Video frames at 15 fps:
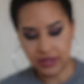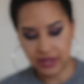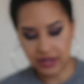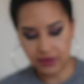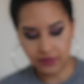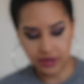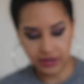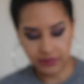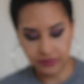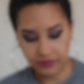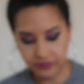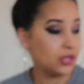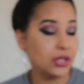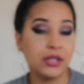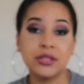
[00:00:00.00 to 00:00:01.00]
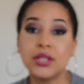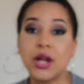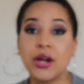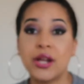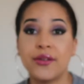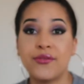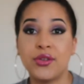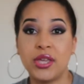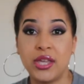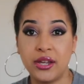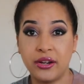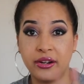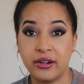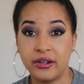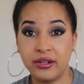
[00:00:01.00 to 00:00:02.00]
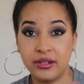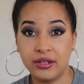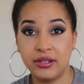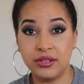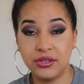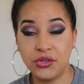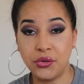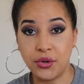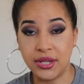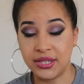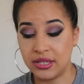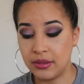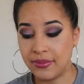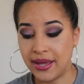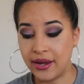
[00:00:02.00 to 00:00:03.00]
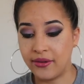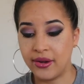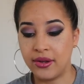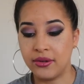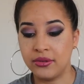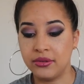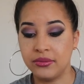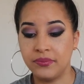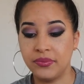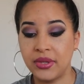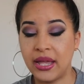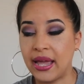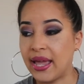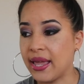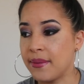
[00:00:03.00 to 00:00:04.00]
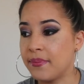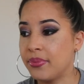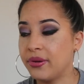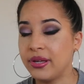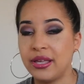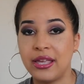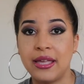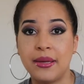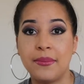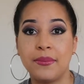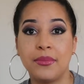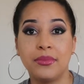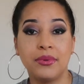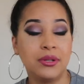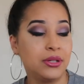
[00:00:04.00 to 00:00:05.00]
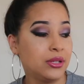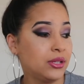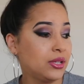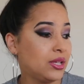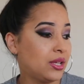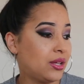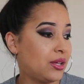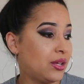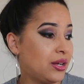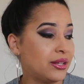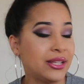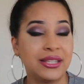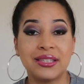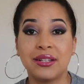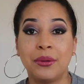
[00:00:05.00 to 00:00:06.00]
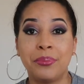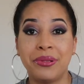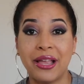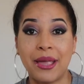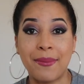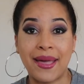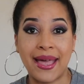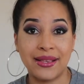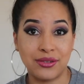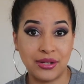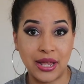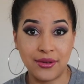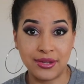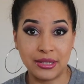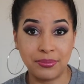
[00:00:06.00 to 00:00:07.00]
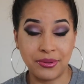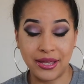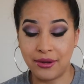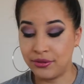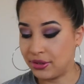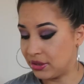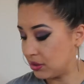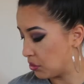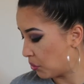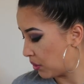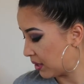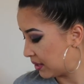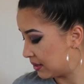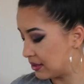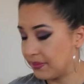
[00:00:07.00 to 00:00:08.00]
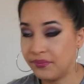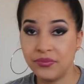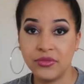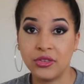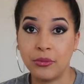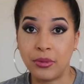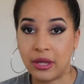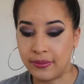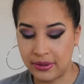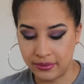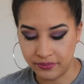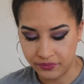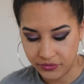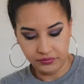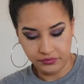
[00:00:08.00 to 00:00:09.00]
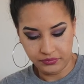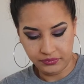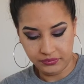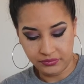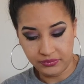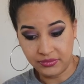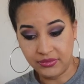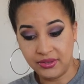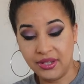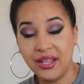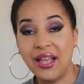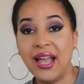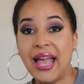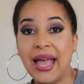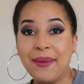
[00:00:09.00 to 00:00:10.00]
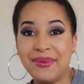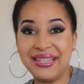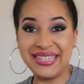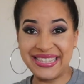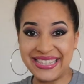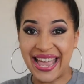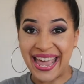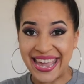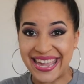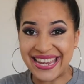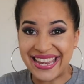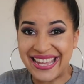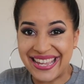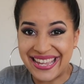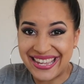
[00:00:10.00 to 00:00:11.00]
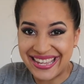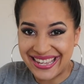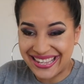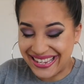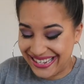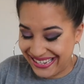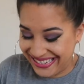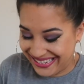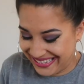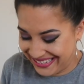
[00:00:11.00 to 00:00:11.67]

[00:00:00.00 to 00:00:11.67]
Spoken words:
Anyway, sorry if you hear noise in the background. I put him on his little play mat, so now he's playing with his toys, the baby. I'm excited!